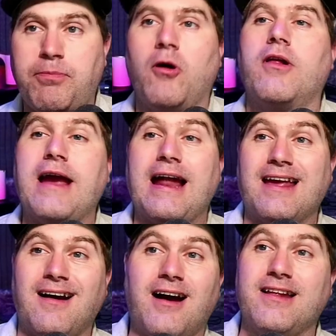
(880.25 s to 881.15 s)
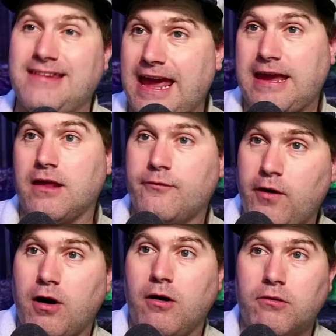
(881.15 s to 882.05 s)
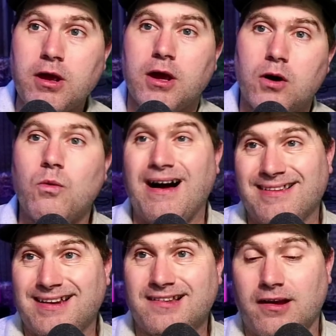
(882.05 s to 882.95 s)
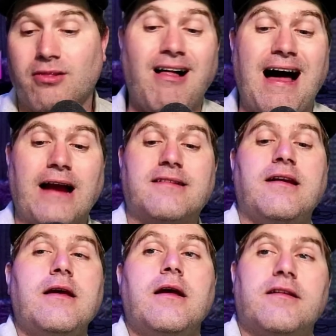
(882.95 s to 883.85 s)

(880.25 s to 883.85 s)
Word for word: they're pulling out a gun and taking the phone while it is unlocked.